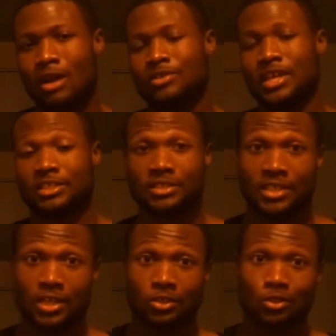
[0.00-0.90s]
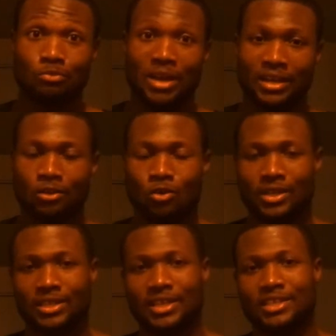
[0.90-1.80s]
I was actually scheduled to do back and
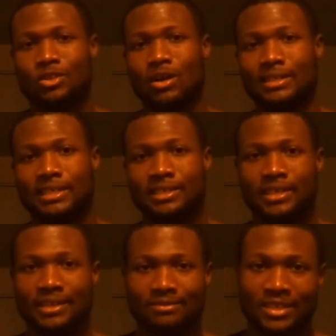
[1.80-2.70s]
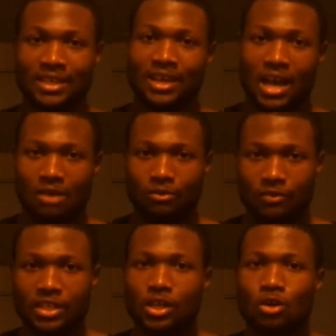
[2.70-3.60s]
core that day, so I did it, and I have a
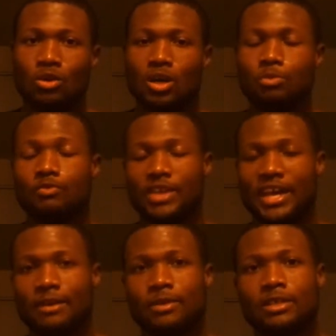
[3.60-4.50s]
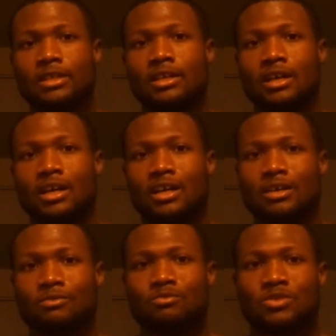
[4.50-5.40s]
video up of that uh,